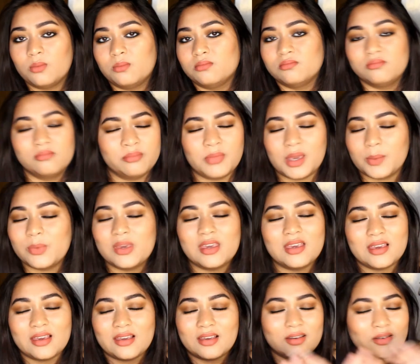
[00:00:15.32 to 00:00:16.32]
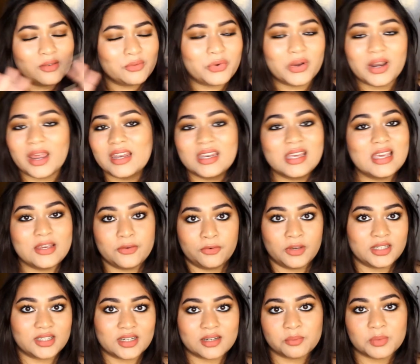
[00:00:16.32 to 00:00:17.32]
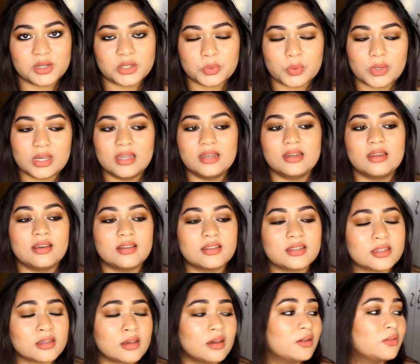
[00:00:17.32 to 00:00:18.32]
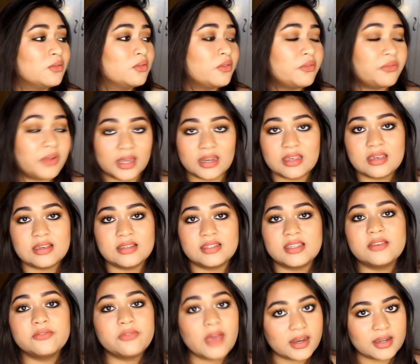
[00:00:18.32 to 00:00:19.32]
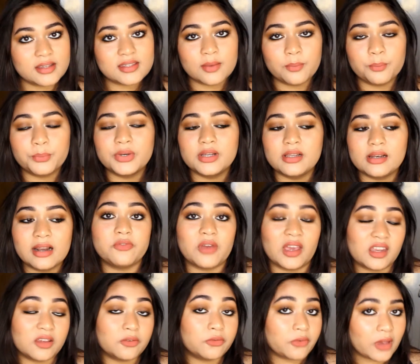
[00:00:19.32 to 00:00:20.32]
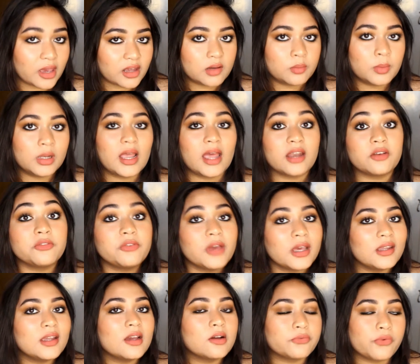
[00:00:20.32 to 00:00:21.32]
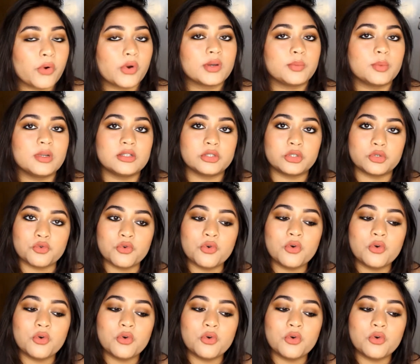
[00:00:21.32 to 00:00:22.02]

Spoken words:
maybe for any event in between. It's very easy, very simple, very wearable and very affordable too.